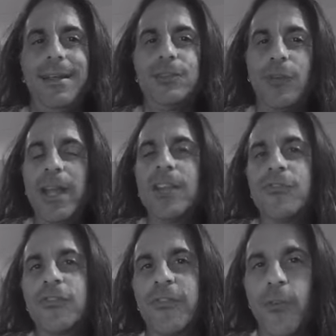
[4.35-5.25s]
Drake is
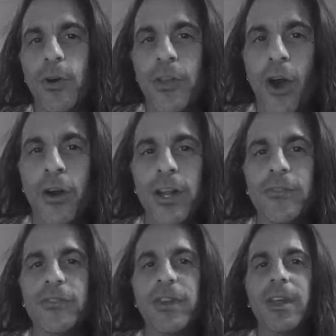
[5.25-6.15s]
just the fourth
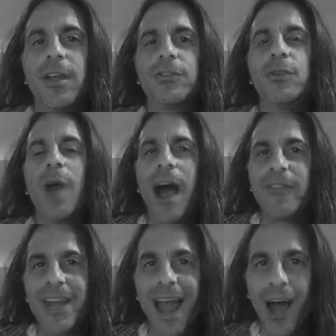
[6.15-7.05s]
artist to have
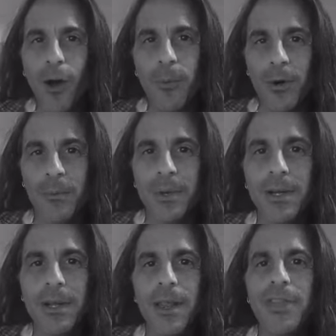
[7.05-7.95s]
an album
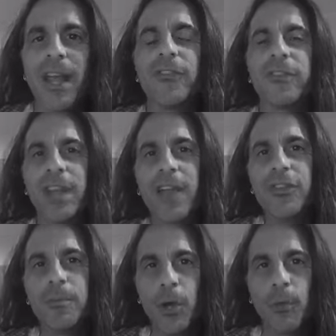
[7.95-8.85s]
that has led the
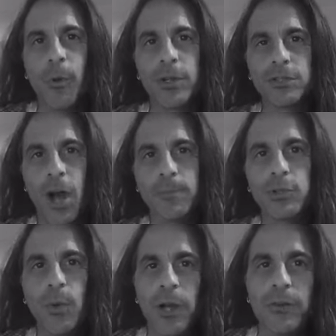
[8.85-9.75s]
Billboard Top
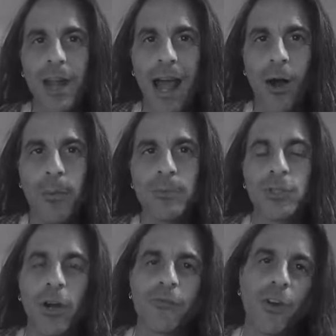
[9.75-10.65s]
200 album
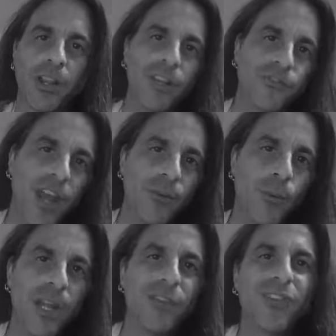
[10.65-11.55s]
chart for at least 10
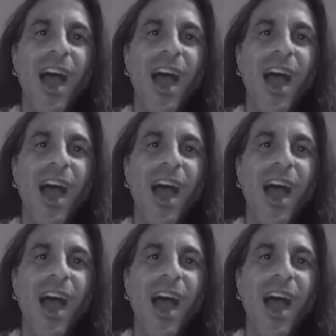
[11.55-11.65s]
weeks